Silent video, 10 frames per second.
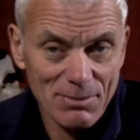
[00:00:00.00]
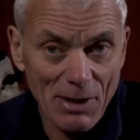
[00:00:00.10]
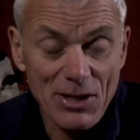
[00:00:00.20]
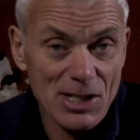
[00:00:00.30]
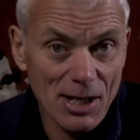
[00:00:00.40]

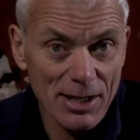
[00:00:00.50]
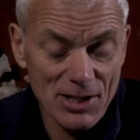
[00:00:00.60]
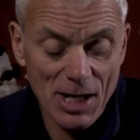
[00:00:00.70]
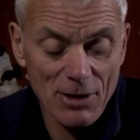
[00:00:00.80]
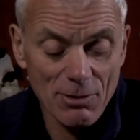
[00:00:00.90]
Now, this line
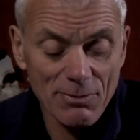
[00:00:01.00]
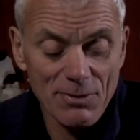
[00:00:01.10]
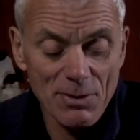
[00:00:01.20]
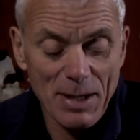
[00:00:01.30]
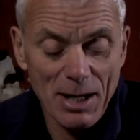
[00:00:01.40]
is a
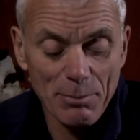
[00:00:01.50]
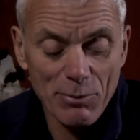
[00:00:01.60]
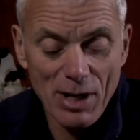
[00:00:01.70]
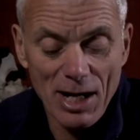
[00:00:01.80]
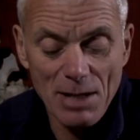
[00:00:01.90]
150-pound
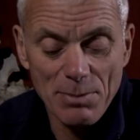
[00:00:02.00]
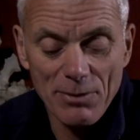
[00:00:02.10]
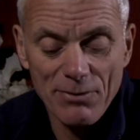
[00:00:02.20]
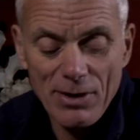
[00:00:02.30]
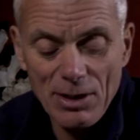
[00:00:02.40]
braid,
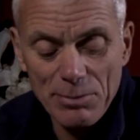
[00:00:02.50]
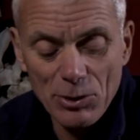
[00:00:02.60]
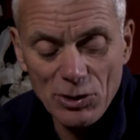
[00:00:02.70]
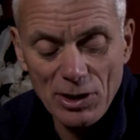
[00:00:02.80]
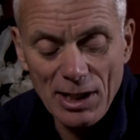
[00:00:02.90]
but very
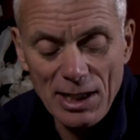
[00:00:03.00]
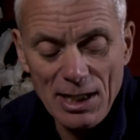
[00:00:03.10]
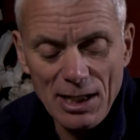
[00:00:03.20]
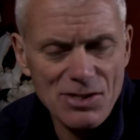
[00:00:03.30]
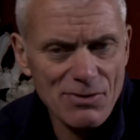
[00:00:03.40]

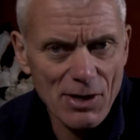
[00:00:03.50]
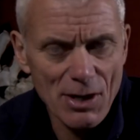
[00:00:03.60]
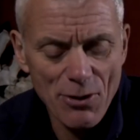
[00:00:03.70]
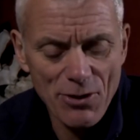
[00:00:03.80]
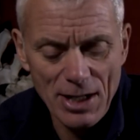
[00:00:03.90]
importantly, it's very
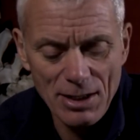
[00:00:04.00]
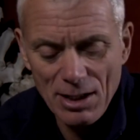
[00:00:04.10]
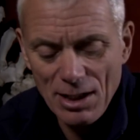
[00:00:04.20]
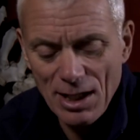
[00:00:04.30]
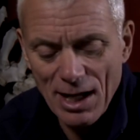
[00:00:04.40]
thin
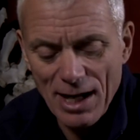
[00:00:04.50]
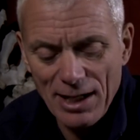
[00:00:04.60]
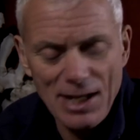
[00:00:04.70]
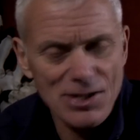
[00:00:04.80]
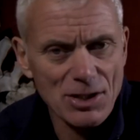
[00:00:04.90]
and
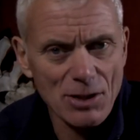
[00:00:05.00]
it has no